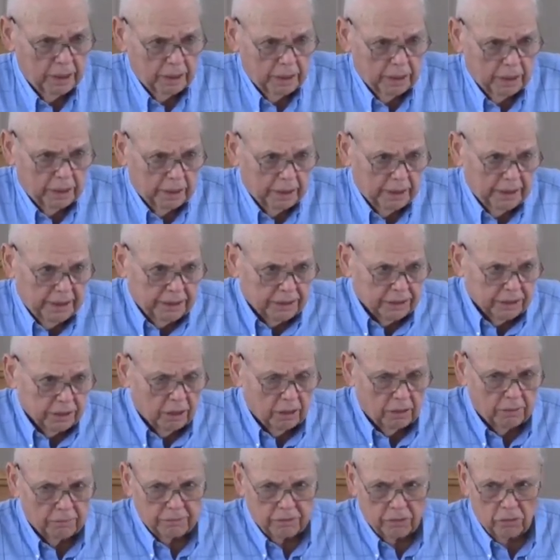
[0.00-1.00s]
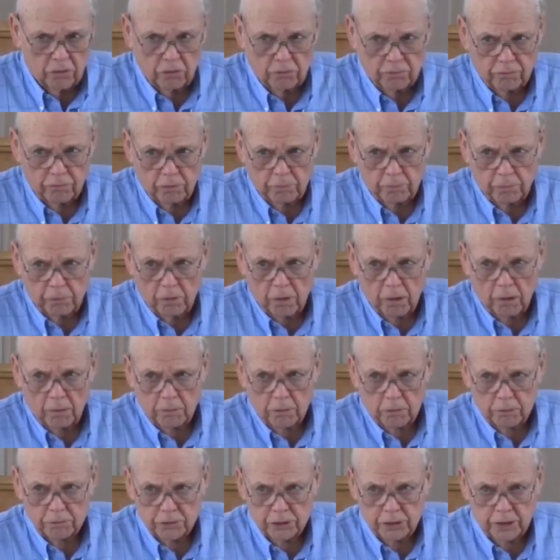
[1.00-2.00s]
uh, he solved all of our
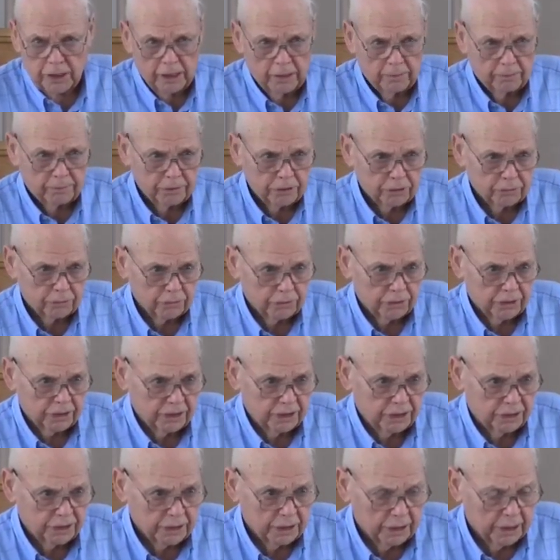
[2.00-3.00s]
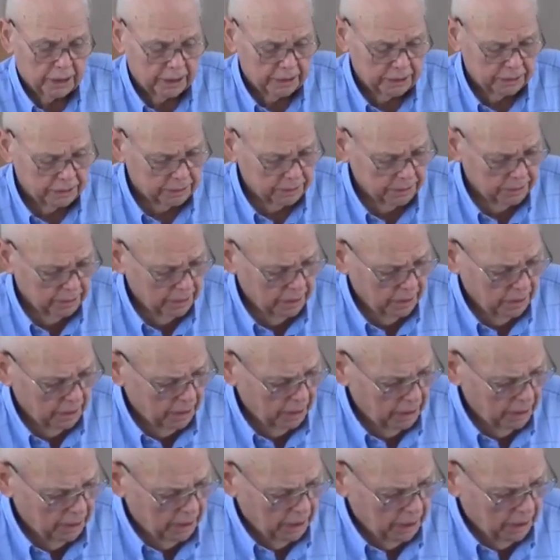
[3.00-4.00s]
problems and helped us with these things.
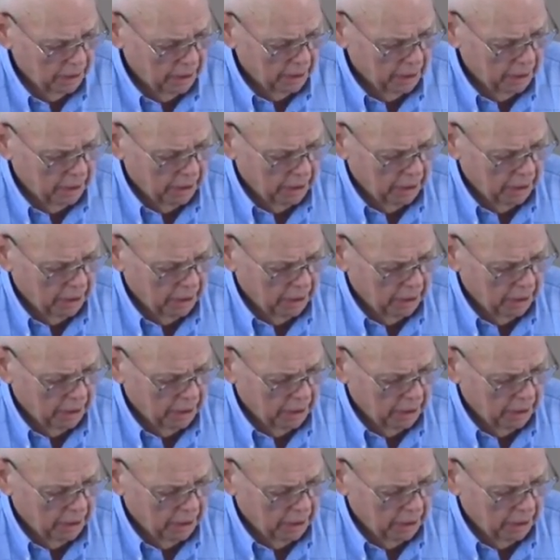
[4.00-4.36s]
Amen.